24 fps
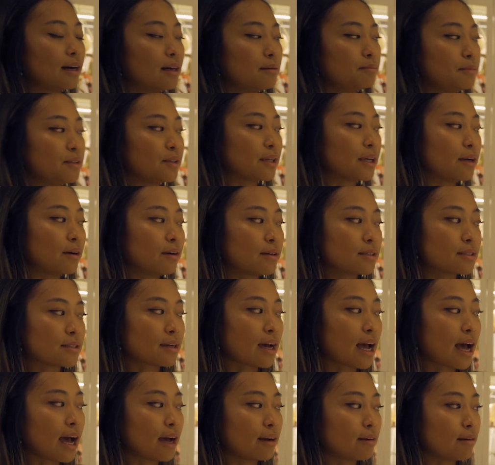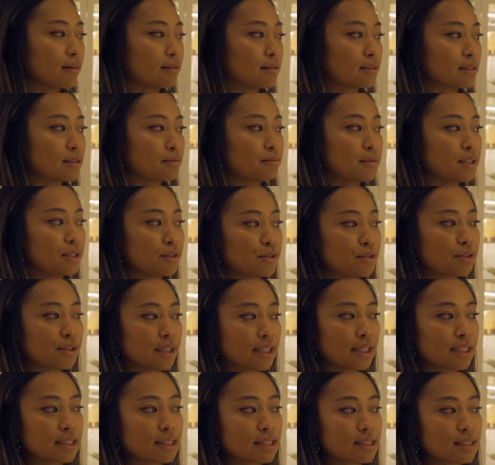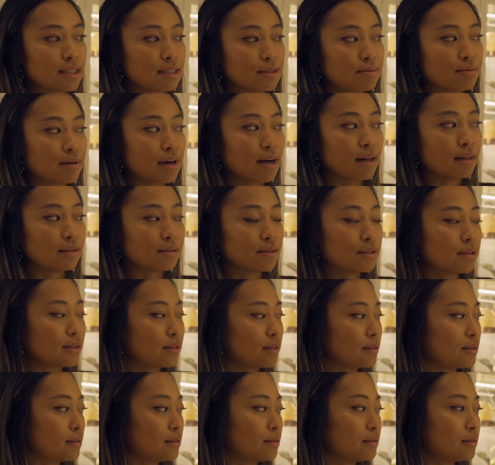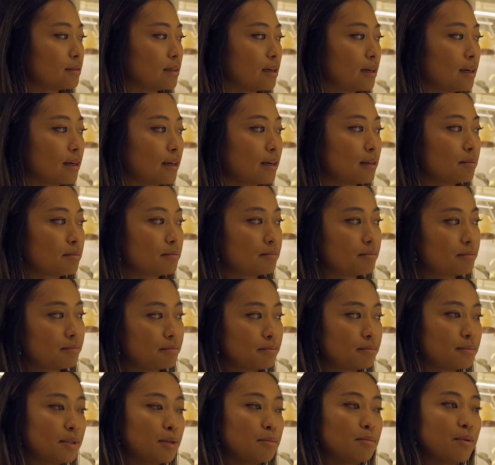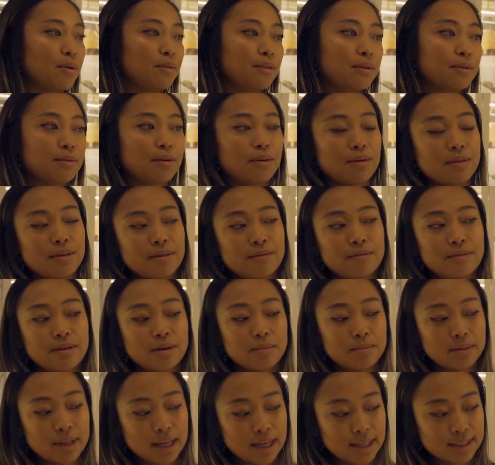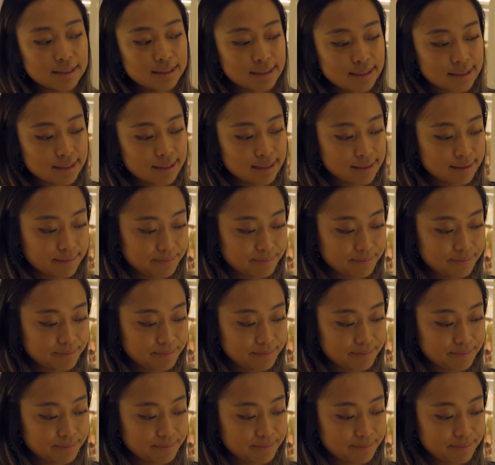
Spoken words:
You can also add on some nutrients as well to promote the growth of your plants.